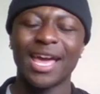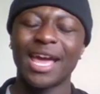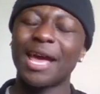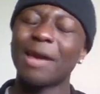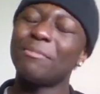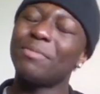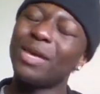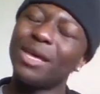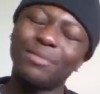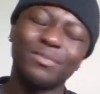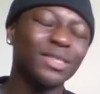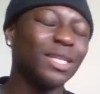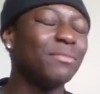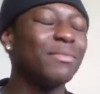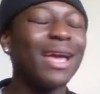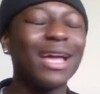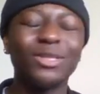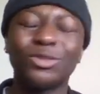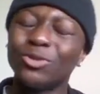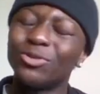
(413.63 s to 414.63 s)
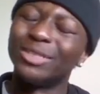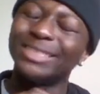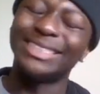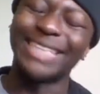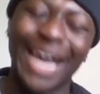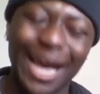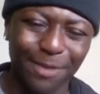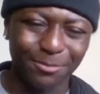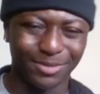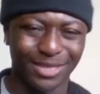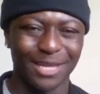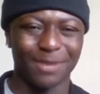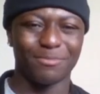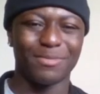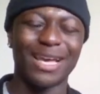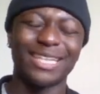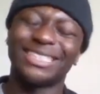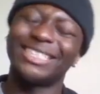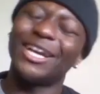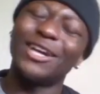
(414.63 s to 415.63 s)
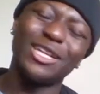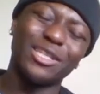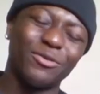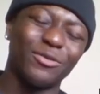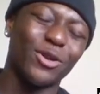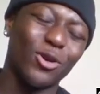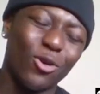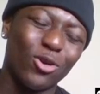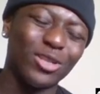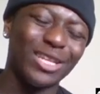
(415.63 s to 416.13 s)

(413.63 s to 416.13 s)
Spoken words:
And be, man, do the damn thing, man. Share this video.